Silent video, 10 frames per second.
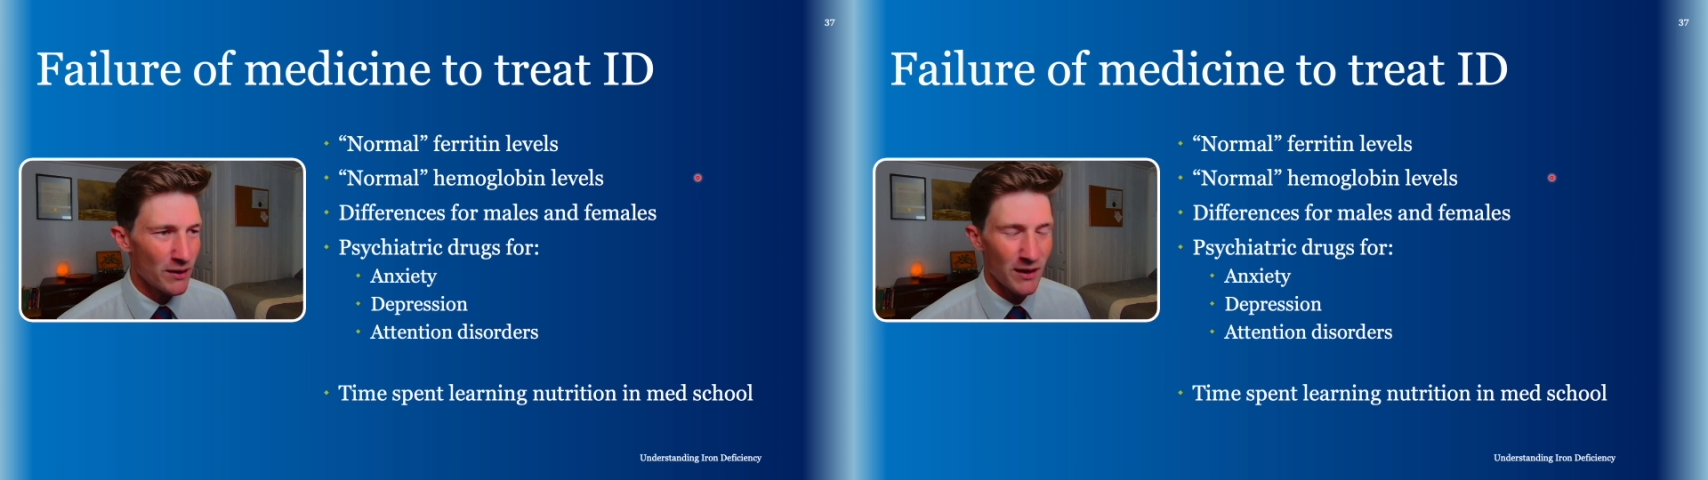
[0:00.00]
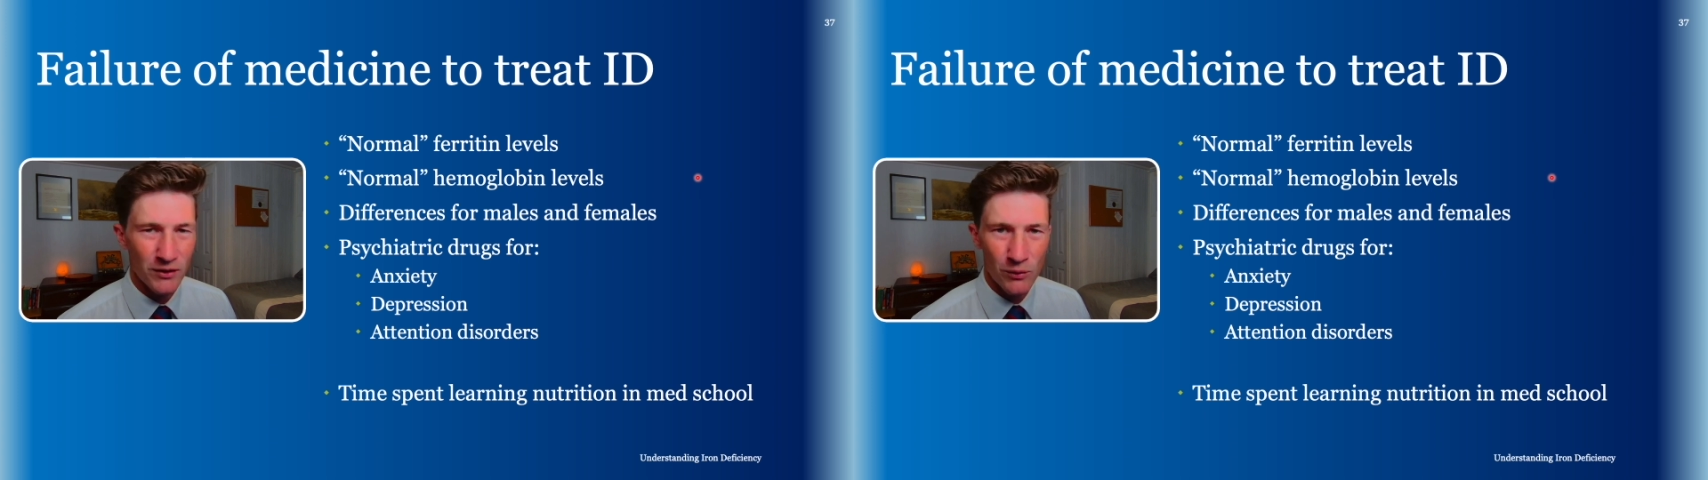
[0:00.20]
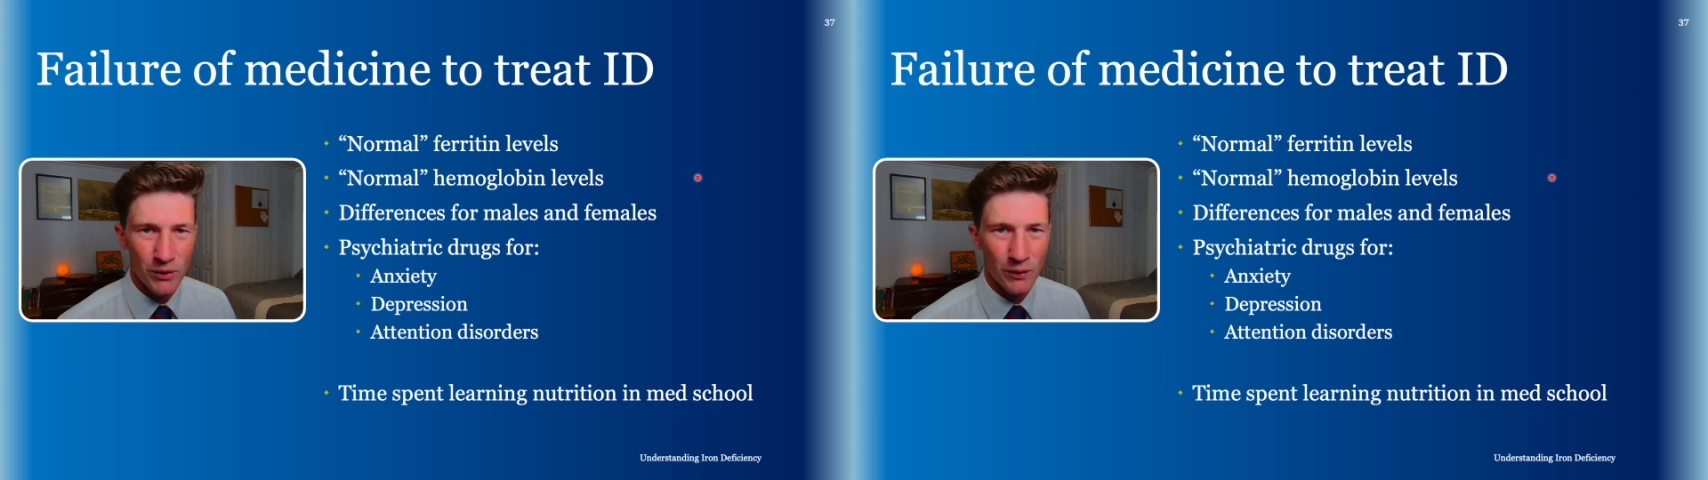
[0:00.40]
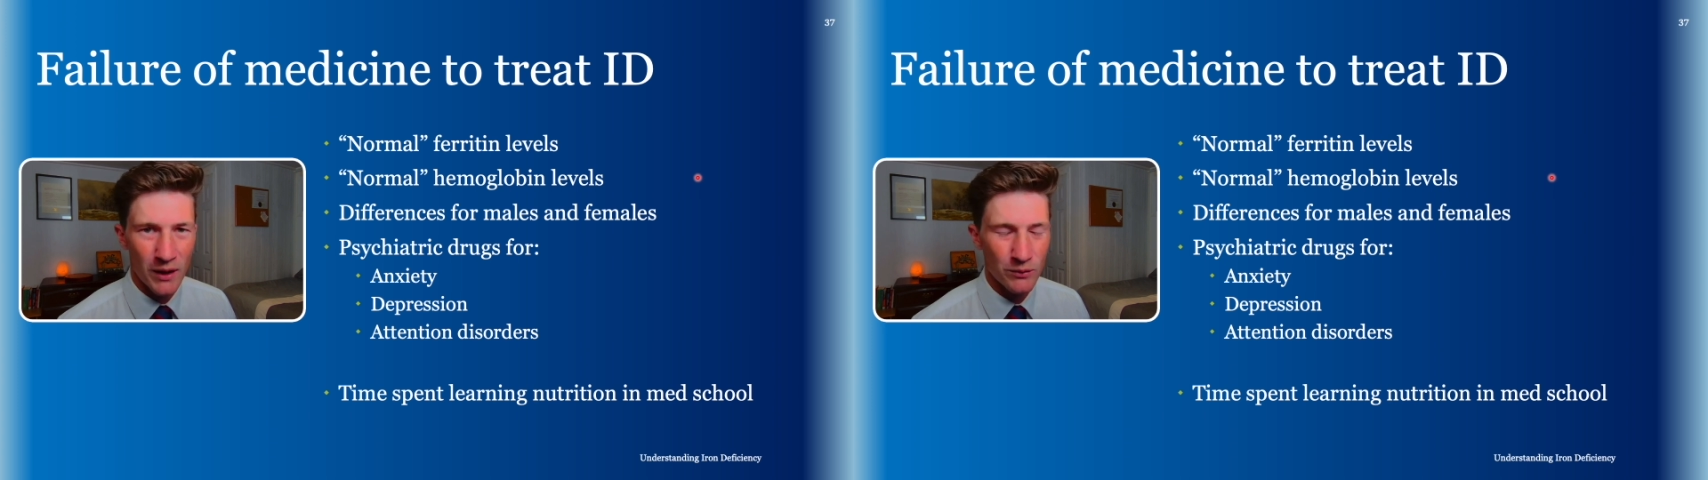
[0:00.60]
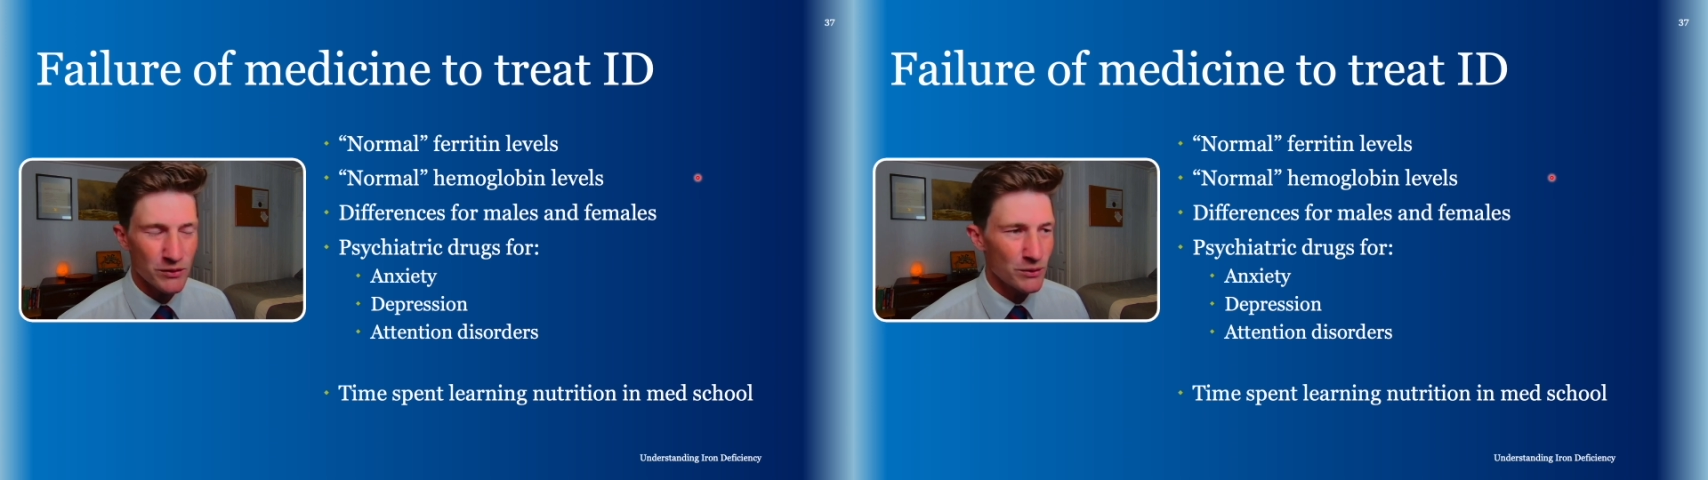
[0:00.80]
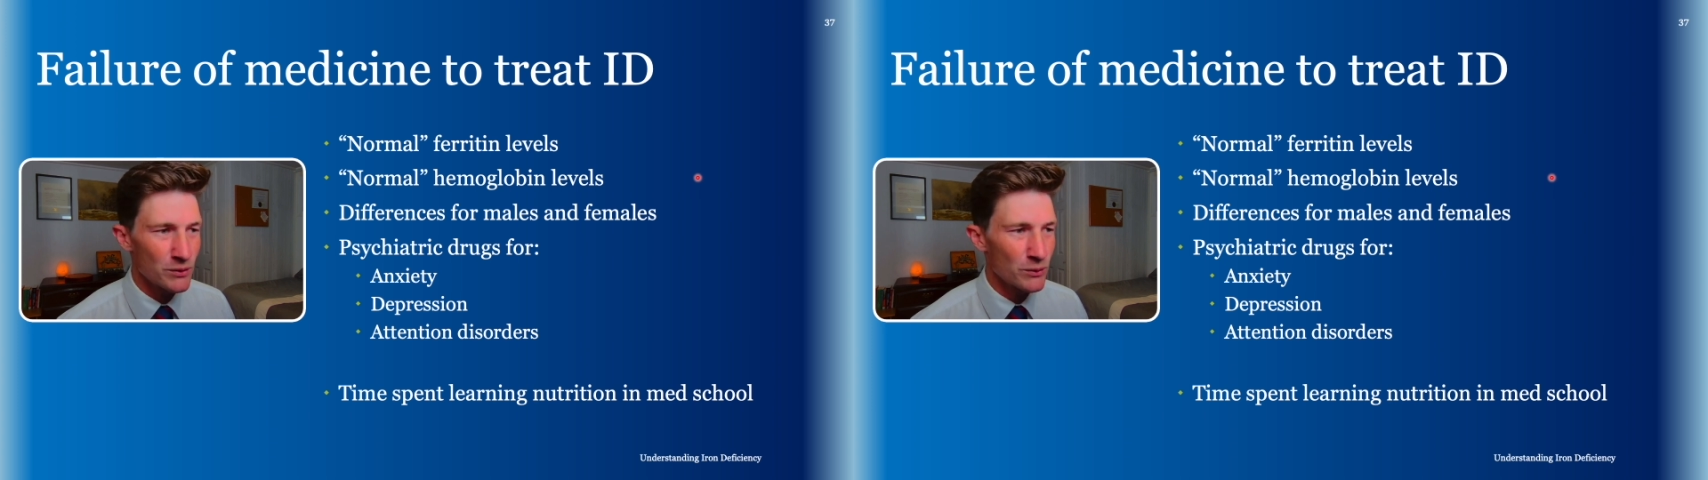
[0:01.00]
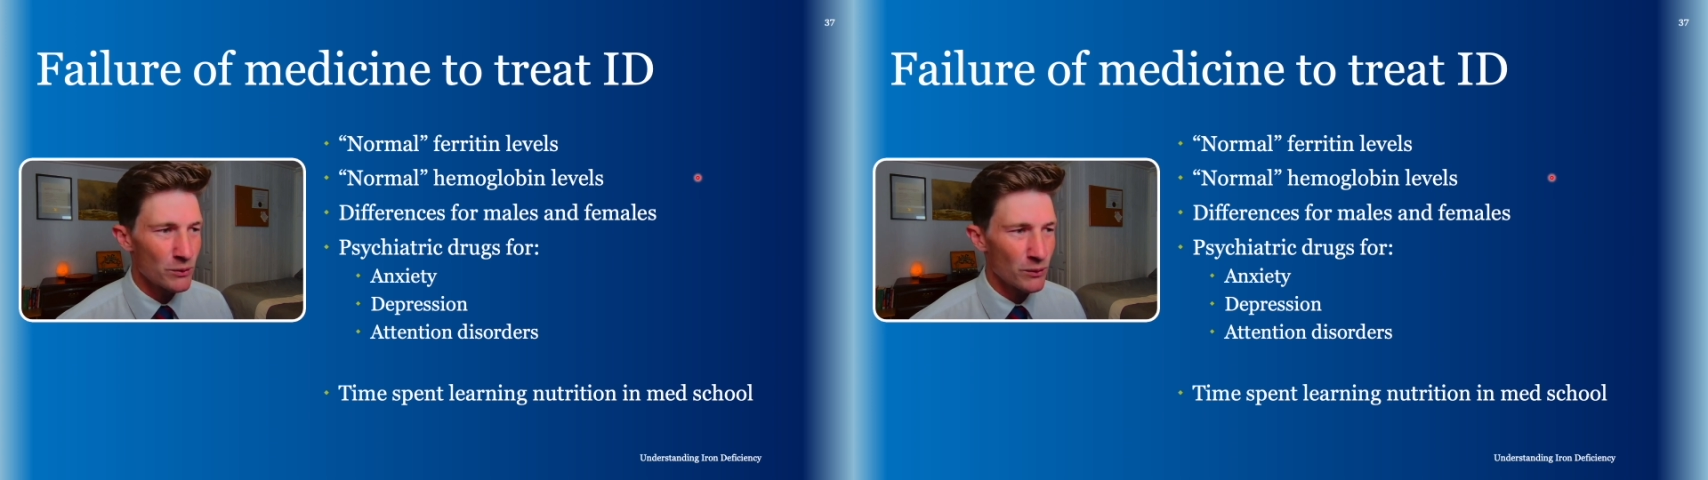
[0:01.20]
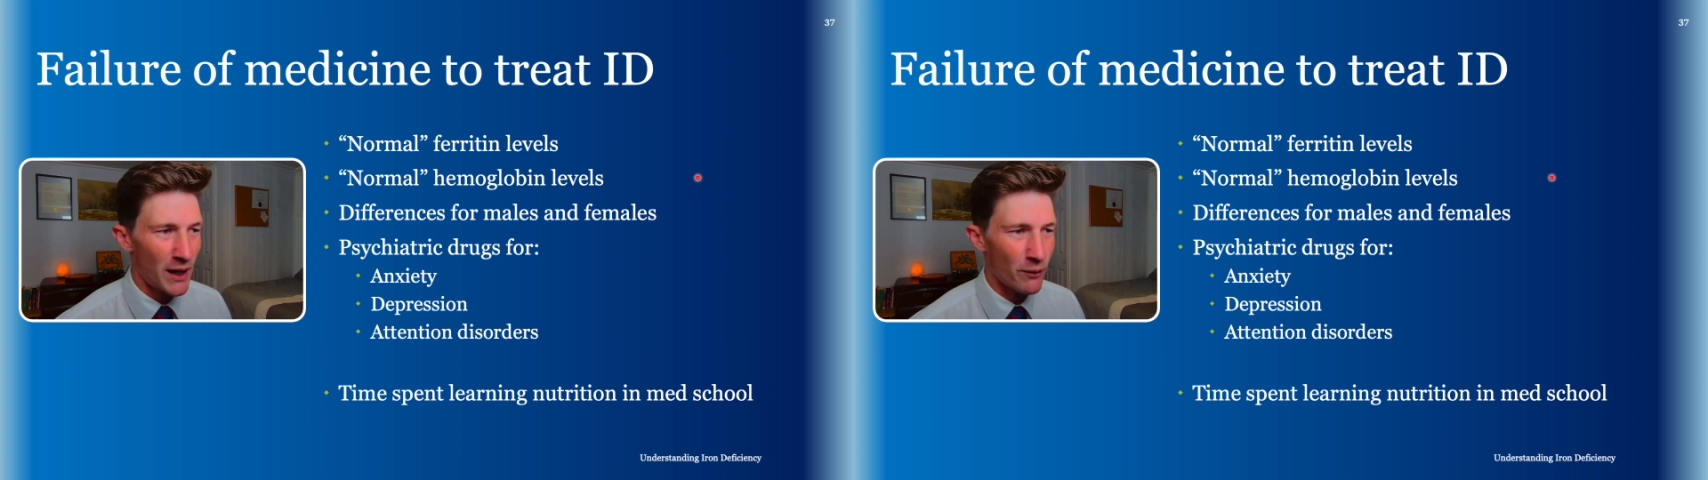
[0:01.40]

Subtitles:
and I don't know how